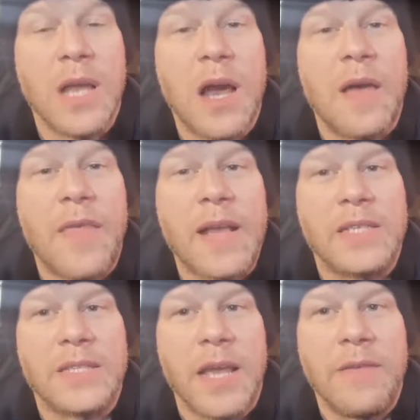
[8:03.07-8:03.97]
Ah,
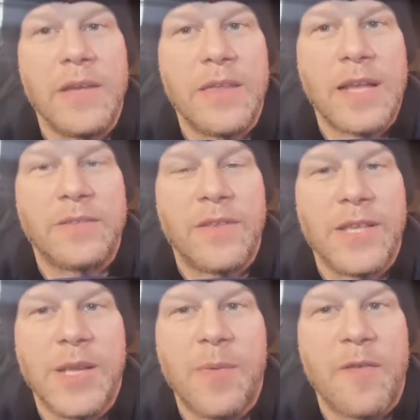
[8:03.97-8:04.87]
thanks, Stevie. Thanks for the
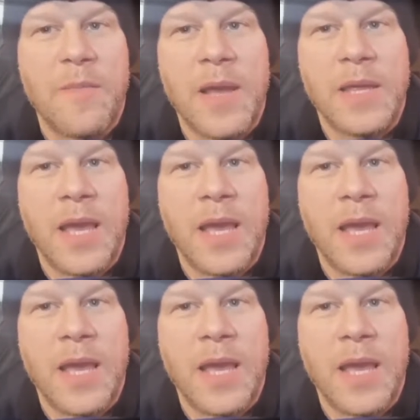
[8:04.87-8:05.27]
tip-off, mate.